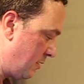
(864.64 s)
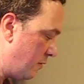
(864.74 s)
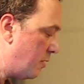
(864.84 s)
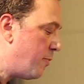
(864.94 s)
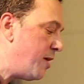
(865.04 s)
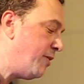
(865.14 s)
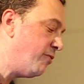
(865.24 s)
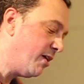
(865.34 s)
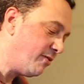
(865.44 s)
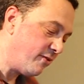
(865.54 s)
One might be
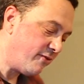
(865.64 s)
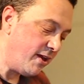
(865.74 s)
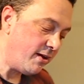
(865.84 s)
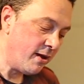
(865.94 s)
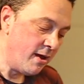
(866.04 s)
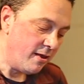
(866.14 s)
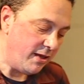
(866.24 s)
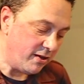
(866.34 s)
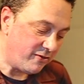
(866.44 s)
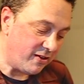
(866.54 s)
right to think
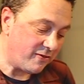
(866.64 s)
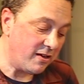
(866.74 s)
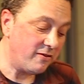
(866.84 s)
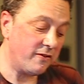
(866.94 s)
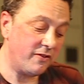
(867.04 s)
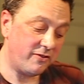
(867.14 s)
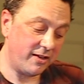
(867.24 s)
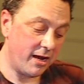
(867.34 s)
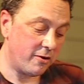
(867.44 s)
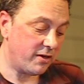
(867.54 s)
the insistence of this
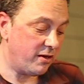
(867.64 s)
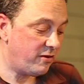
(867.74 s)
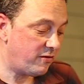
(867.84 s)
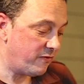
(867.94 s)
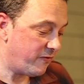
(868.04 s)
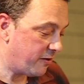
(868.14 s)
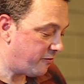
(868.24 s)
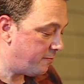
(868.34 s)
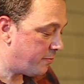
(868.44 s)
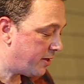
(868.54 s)
account a
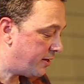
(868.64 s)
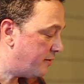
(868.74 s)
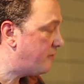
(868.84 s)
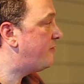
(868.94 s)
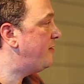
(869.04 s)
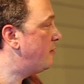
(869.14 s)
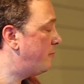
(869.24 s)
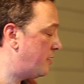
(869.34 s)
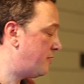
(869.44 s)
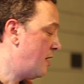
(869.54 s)
disaffection by
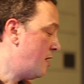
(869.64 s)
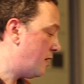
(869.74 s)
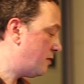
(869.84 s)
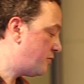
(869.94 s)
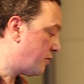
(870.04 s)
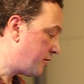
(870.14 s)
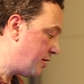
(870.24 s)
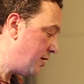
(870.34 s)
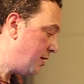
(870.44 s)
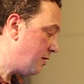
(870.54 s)
concealment, a
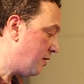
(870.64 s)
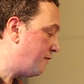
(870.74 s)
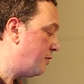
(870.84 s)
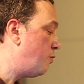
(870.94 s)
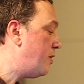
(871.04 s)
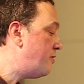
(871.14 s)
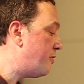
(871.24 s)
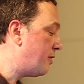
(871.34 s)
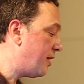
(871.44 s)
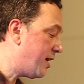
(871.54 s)
darkening of the
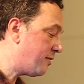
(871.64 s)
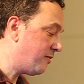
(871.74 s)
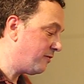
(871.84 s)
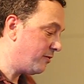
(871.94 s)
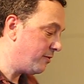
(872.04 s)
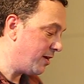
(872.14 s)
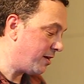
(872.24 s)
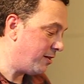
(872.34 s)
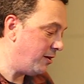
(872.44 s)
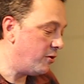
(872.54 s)
window glass so
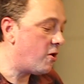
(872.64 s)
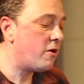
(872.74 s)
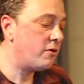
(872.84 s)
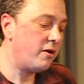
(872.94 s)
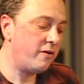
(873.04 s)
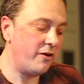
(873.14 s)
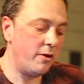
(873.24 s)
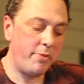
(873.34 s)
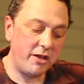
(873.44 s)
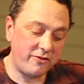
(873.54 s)
that the yawn of an
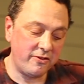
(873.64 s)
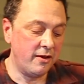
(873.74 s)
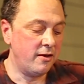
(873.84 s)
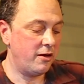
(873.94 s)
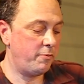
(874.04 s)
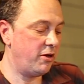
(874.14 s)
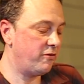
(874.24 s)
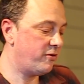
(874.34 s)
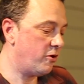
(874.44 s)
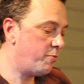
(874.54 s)
abyss
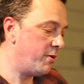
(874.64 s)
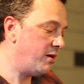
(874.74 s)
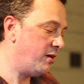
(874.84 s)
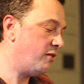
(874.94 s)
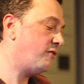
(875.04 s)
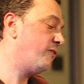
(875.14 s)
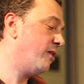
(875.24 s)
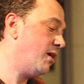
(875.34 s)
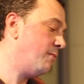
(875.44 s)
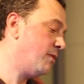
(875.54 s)
appears to open in its
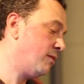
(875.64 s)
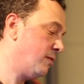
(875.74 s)
frame.